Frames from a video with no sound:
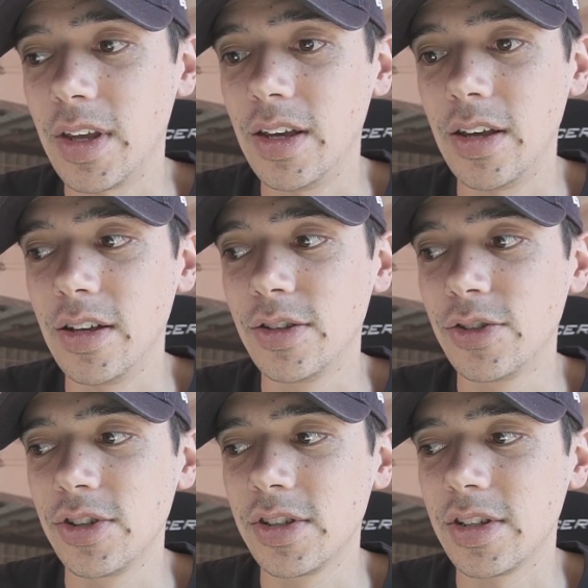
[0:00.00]

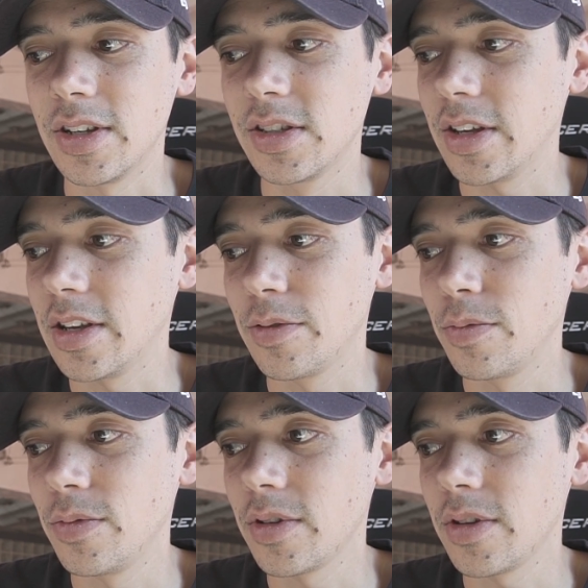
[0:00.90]
it's like,
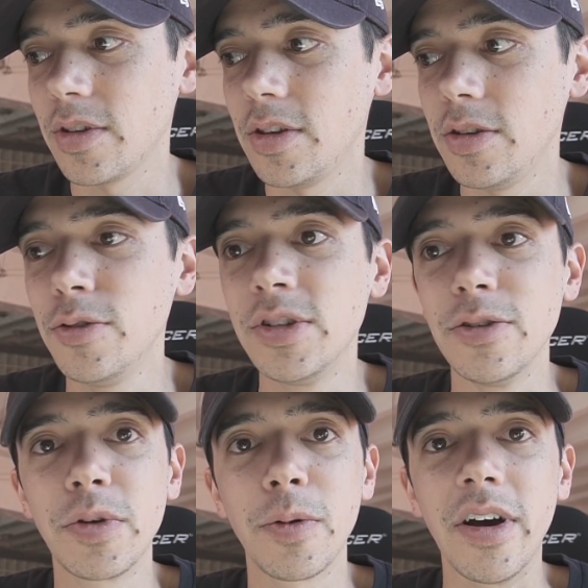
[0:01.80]

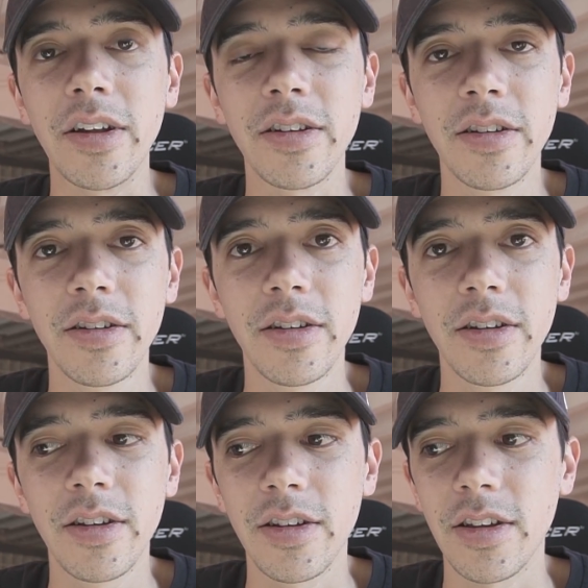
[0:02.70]
YouTube, come on.
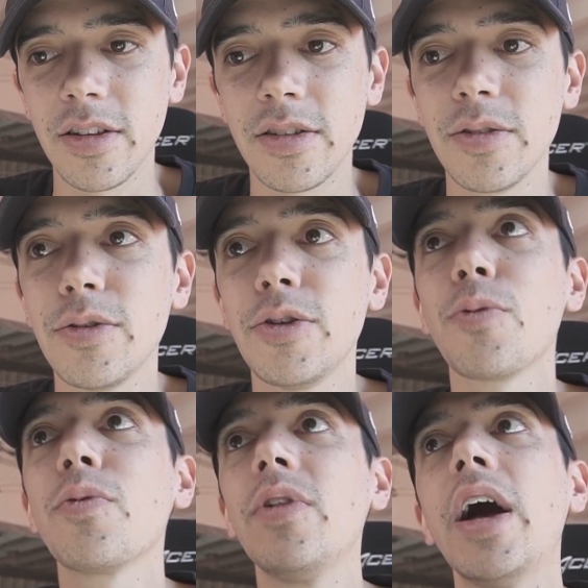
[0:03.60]

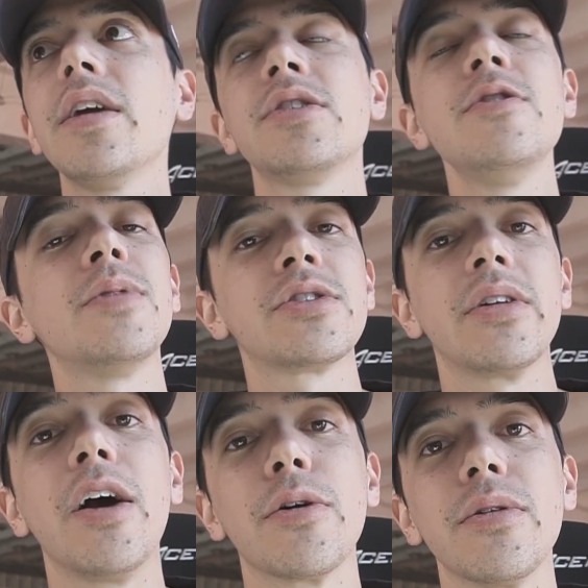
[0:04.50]
you're relying too much on
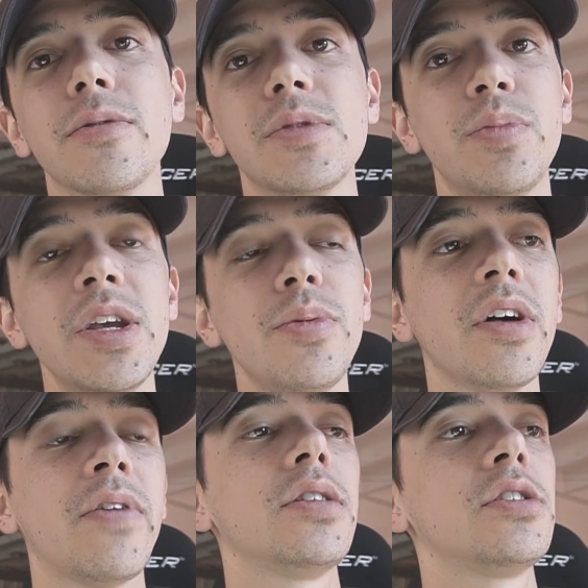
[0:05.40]
algorithms. People
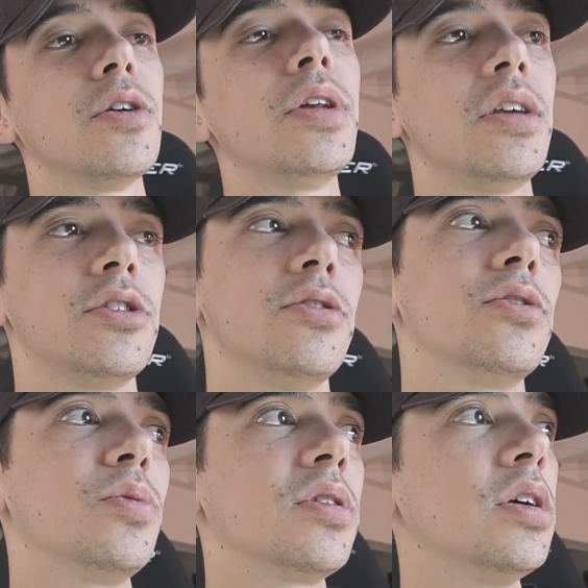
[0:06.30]
have had so many
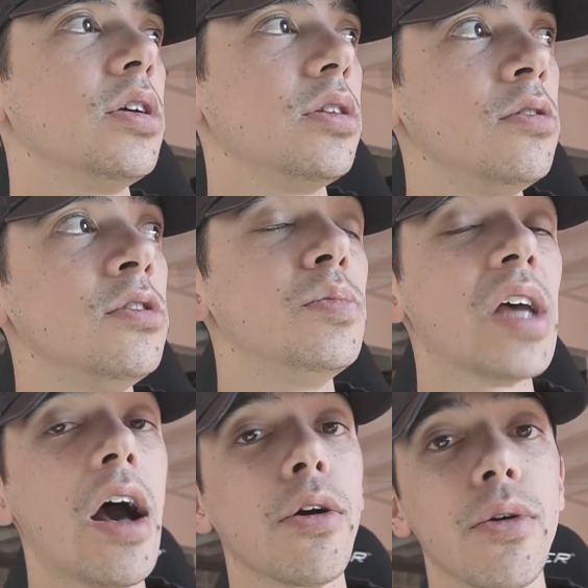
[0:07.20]
issues with YouTube's
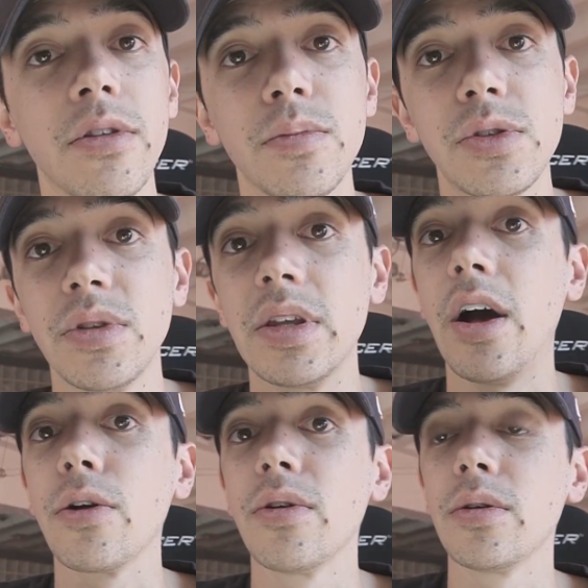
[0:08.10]
algorithms, with the
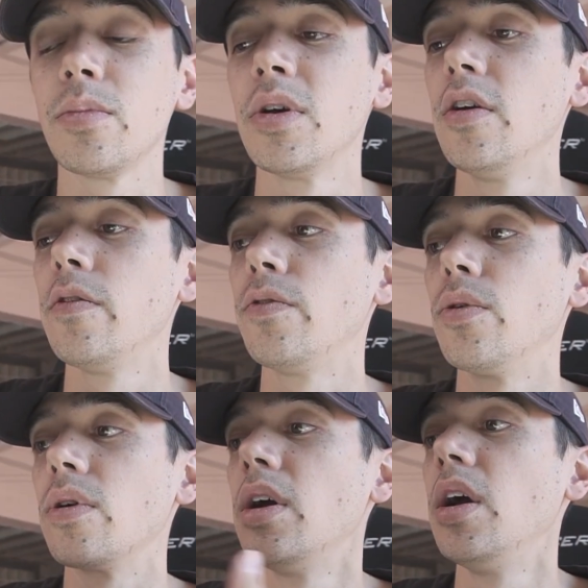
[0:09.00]
algorithm
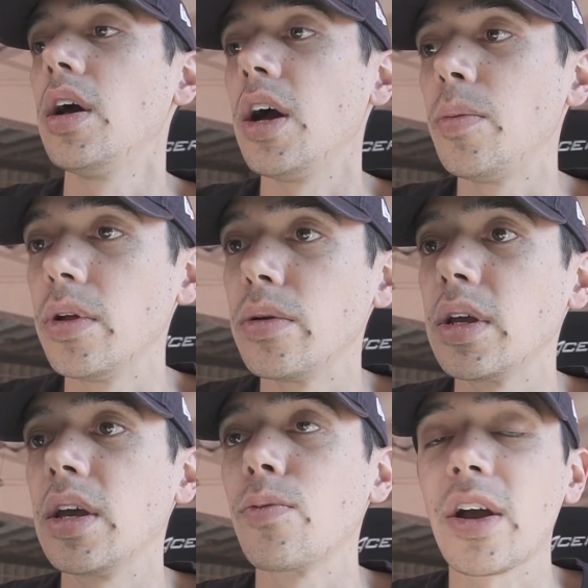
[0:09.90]
for uploading and